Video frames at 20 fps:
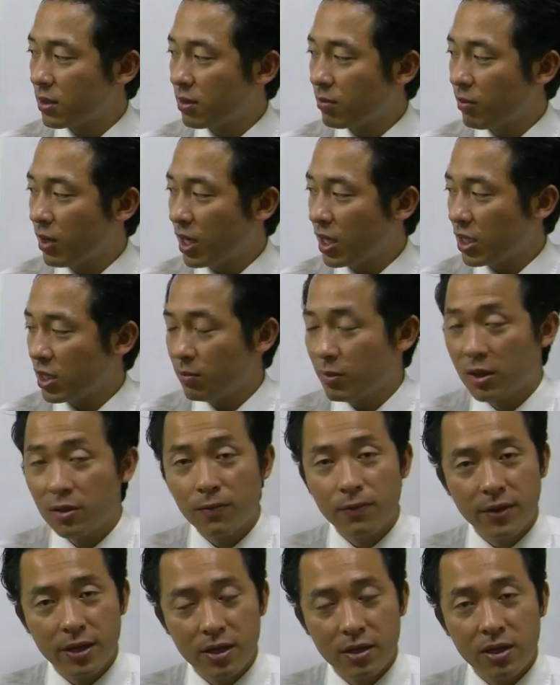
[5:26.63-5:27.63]
management
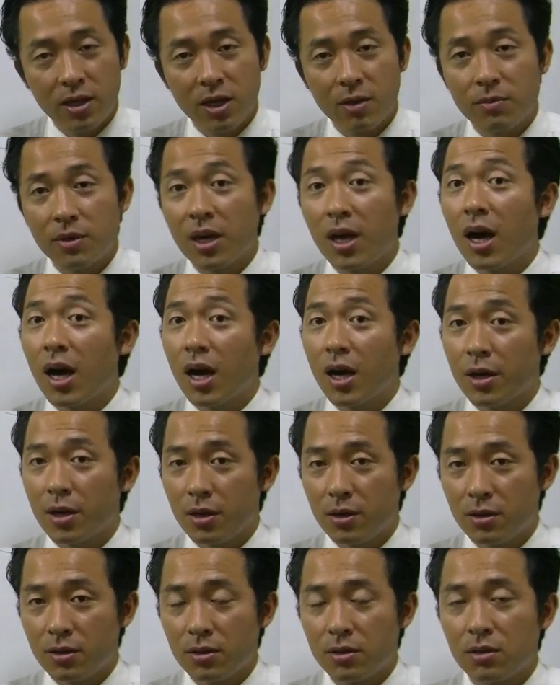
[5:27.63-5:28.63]
fee can be
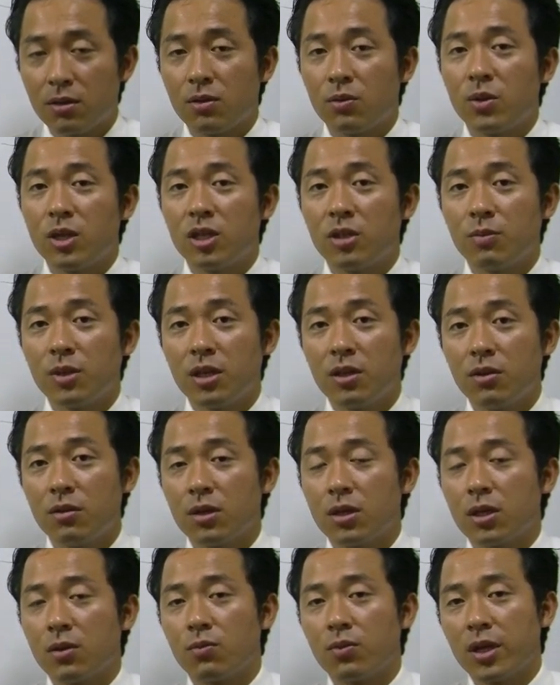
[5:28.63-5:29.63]
higher, so which means
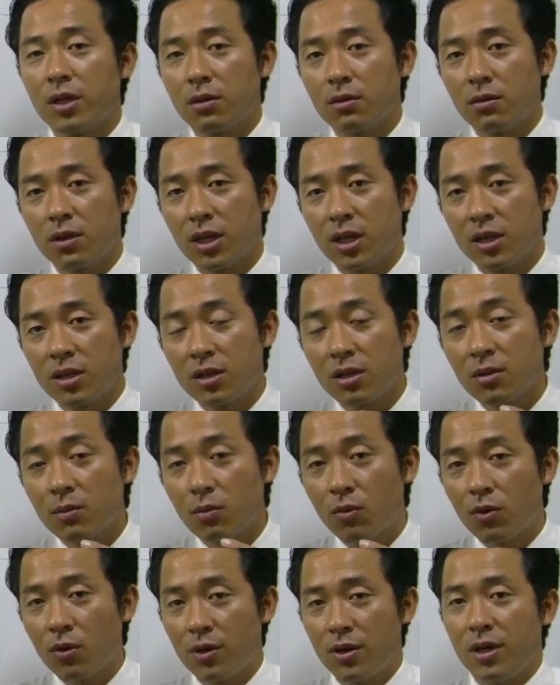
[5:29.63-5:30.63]
you can recognize
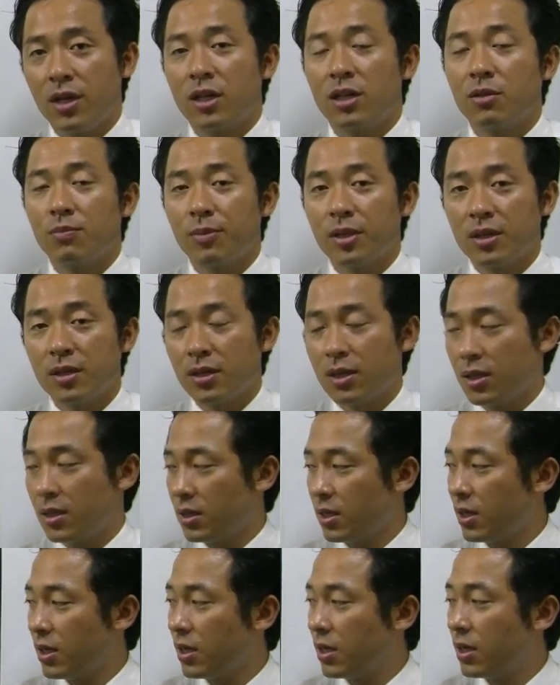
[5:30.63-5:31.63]
more expenses.